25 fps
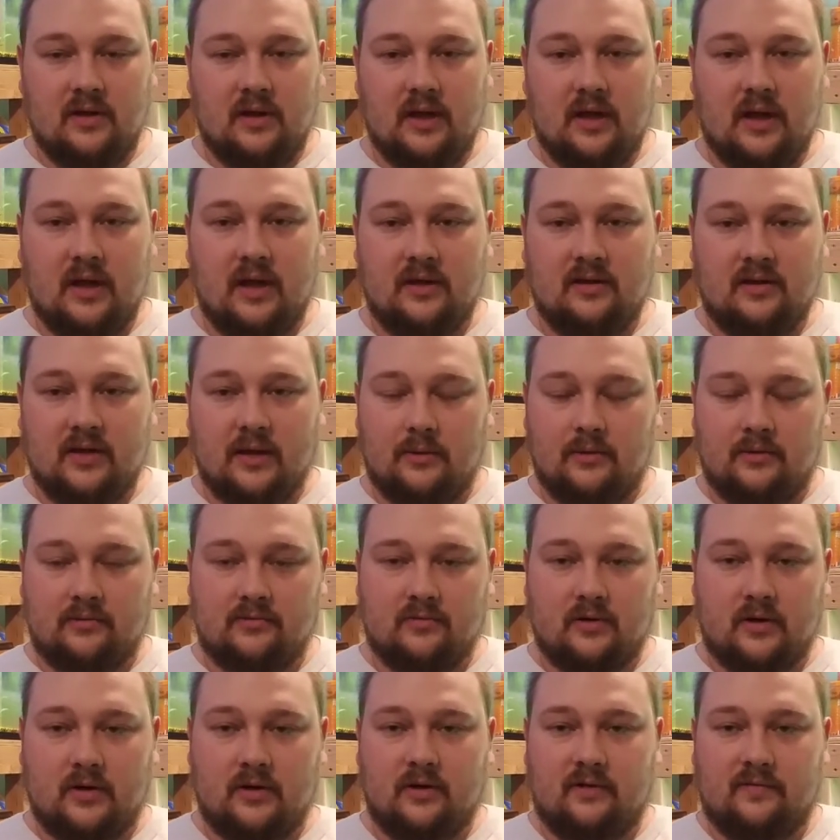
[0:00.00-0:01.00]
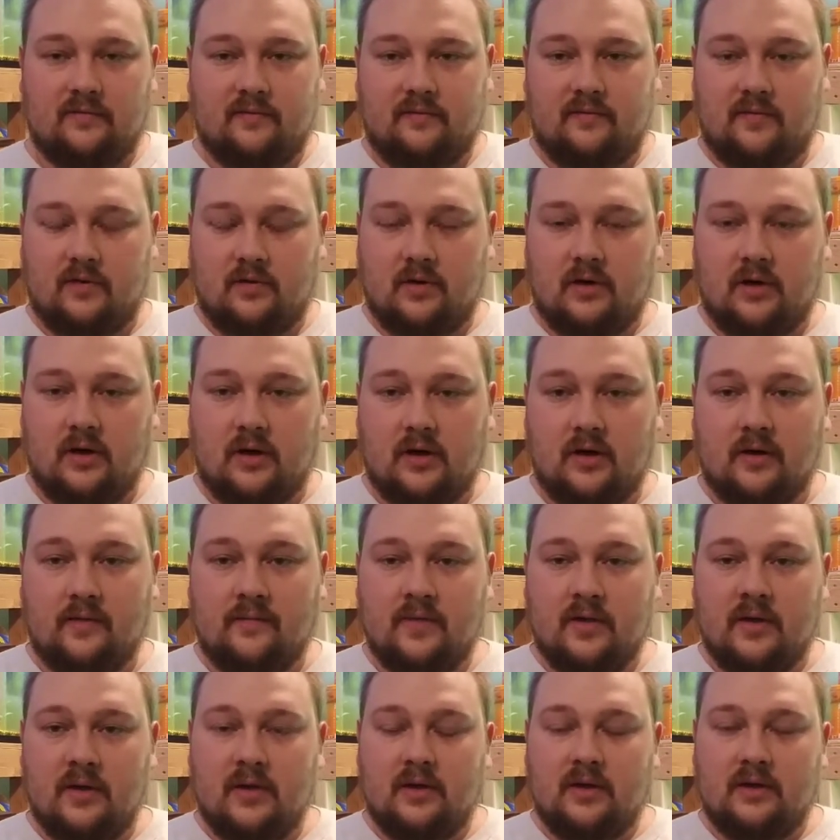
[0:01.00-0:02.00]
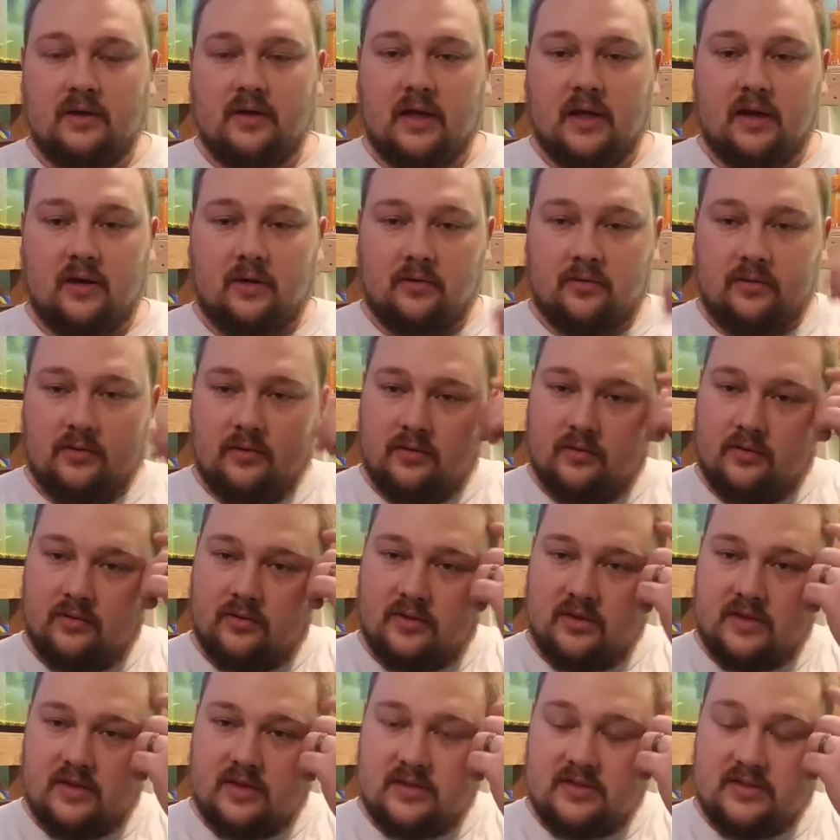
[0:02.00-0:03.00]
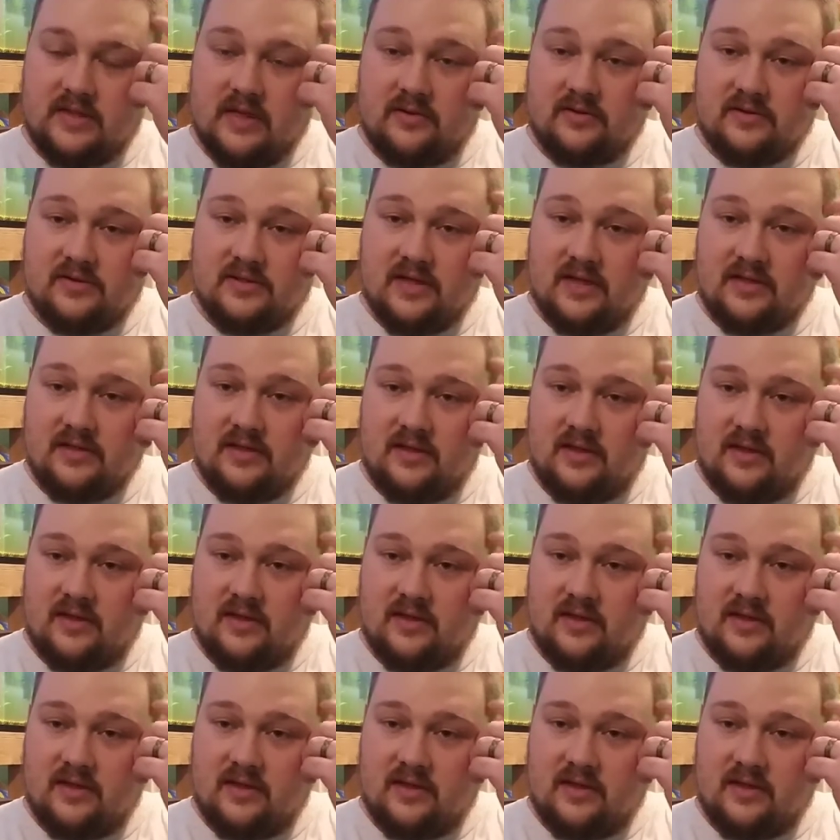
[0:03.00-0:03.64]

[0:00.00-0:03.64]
and that will run off of your car. Now, the downside to